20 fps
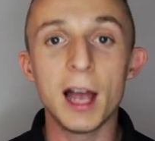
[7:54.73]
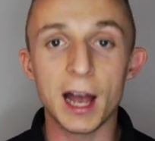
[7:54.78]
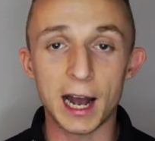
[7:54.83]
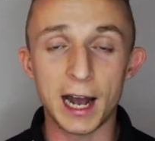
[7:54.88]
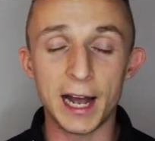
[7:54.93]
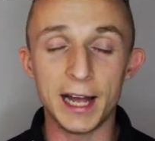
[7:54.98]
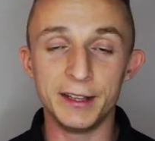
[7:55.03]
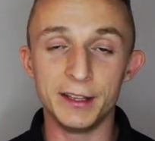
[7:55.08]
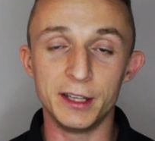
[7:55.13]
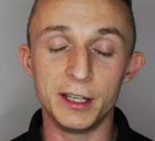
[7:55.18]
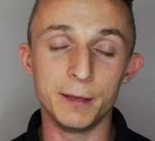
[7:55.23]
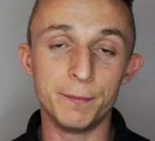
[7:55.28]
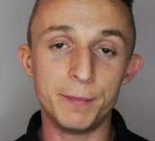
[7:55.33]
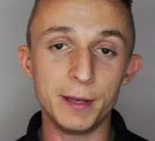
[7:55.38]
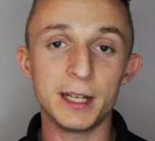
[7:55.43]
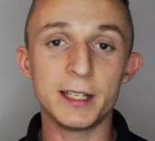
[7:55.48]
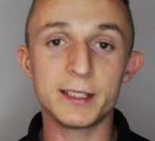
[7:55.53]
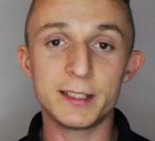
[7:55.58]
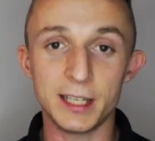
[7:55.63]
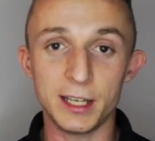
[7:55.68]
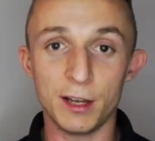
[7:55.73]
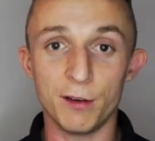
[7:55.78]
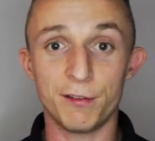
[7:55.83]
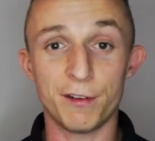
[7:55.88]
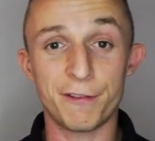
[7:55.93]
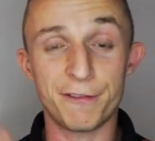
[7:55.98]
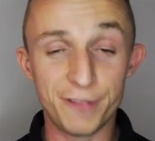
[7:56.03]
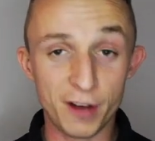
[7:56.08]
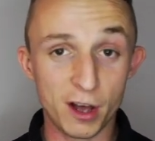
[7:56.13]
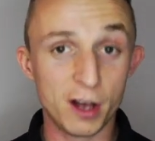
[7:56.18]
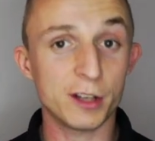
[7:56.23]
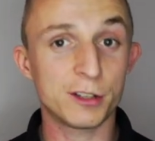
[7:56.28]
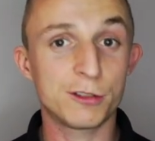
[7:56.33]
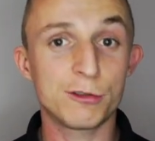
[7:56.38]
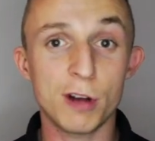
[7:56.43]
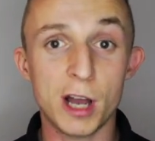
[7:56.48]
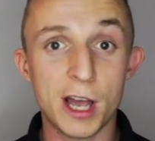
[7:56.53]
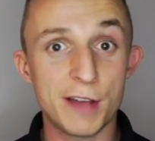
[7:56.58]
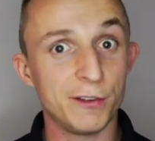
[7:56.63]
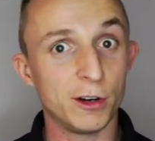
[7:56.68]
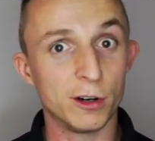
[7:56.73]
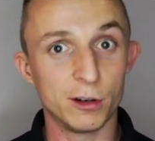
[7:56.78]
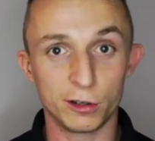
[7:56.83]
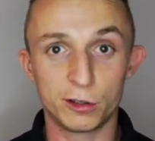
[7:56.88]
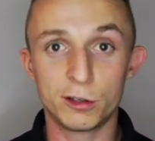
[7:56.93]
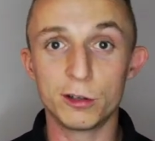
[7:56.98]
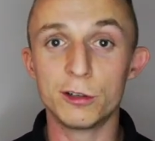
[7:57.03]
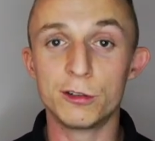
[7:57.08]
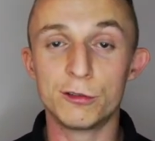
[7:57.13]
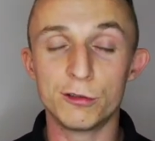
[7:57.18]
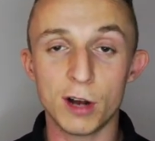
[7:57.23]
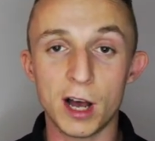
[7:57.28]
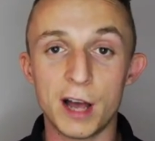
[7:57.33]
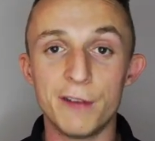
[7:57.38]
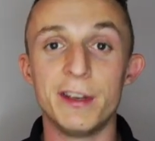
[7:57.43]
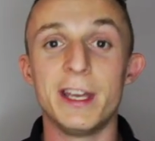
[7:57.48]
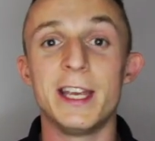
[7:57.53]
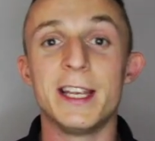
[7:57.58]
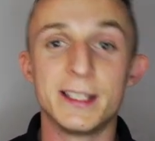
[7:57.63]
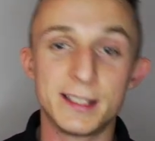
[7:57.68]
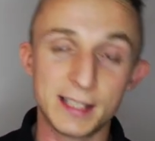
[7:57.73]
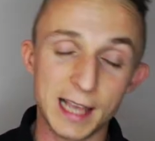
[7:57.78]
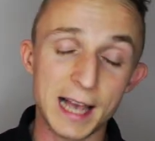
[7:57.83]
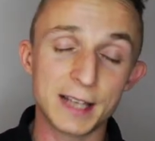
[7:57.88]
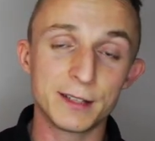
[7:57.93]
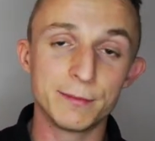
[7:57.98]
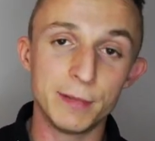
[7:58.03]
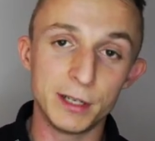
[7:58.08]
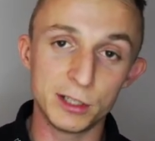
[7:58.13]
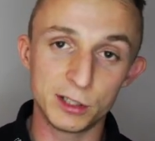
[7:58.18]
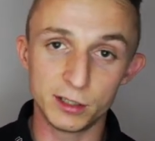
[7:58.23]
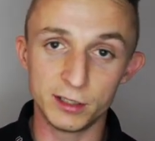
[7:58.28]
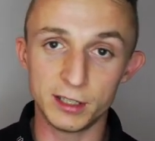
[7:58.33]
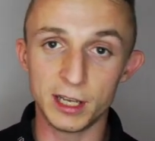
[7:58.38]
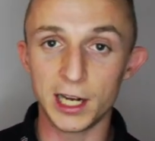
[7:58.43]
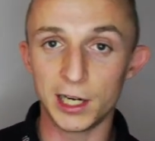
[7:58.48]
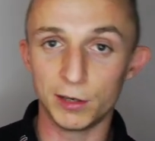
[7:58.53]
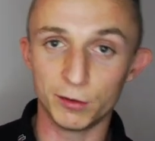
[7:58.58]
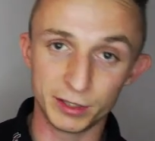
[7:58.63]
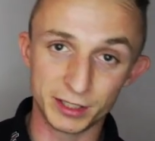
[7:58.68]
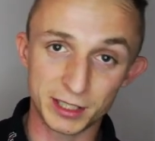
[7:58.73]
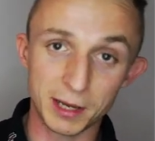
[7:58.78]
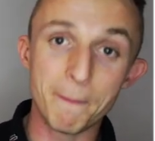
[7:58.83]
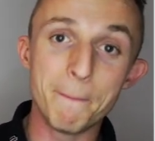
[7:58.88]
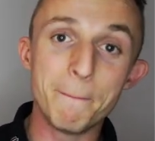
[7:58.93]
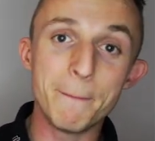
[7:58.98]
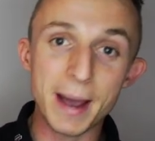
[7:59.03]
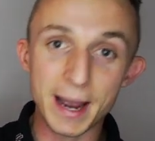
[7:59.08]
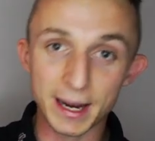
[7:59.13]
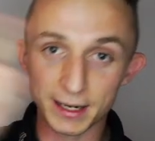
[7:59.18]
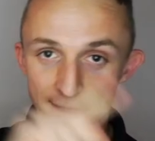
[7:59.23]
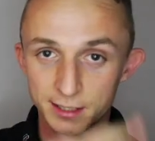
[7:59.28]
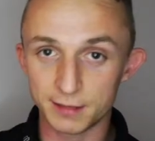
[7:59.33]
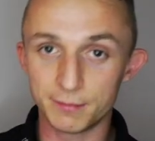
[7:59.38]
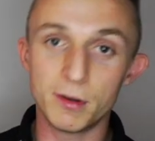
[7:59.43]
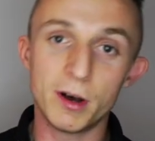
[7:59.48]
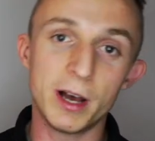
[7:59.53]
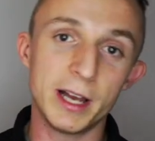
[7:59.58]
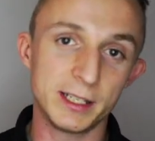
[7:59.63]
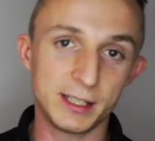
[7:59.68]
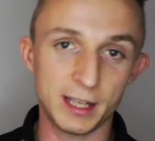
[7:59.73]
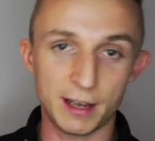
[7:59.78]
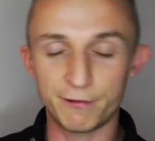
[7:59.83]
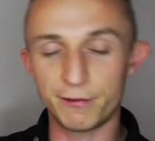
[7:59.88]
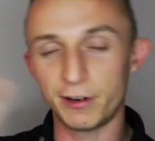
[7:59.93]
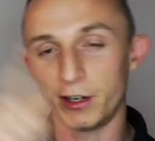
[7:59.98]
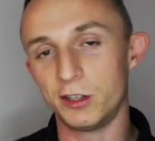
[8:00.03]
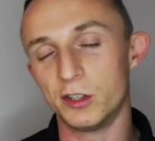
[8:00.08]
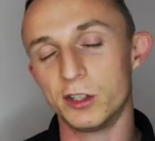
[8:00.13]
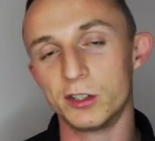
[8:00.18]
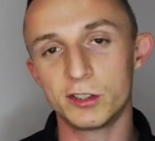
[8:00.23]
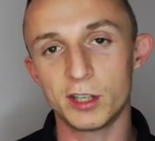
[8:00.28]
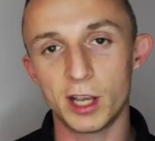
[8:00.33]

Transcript: And the ability of a fast driver or a good driver is, as mentioned earlier on, to maximise that friction